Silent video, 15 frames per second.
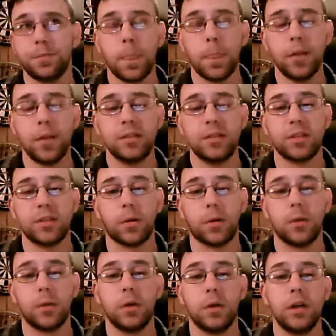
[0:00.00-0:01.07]

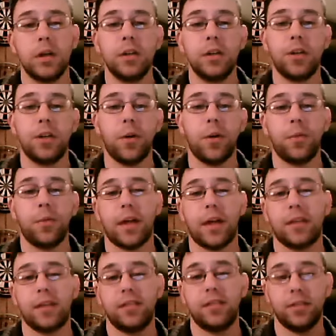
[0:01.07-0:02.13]
So know
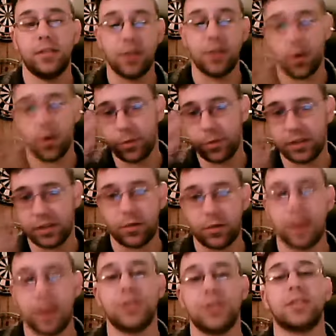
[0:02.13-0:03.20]
these
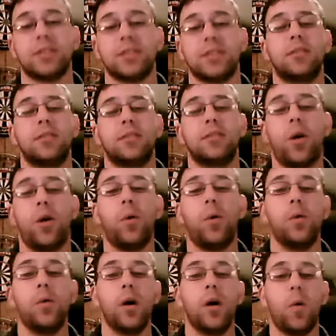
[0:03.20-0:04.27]
ranges, know
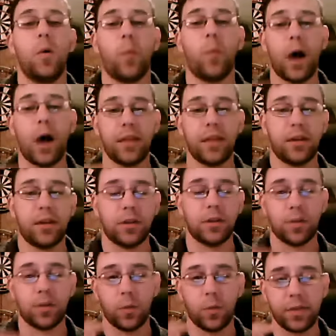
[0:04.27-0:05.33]
why
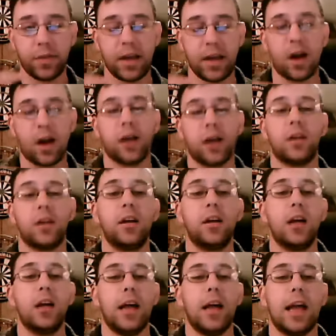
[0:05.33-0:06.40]
what they are,
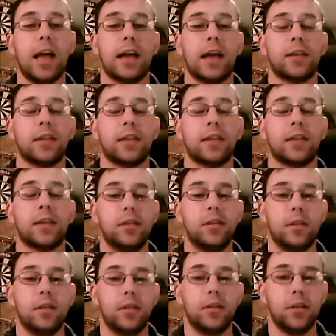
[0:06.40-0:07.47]
and
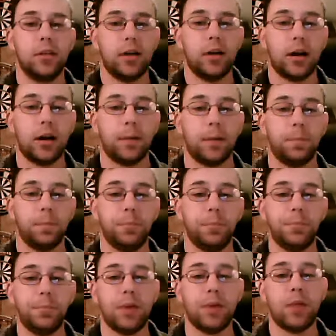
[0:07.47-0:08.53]

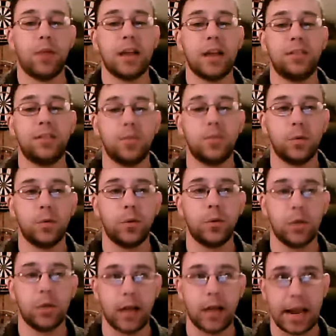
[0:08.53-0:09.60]
be ready to
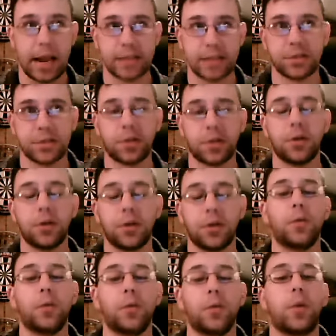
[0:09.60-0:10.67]
answer
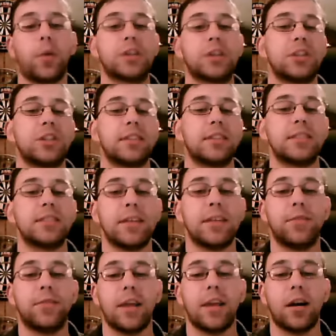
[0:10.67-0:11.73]
those questions if
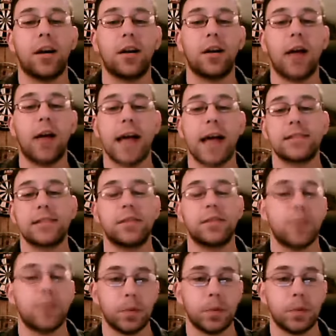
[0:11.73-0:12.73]
they are asked of you.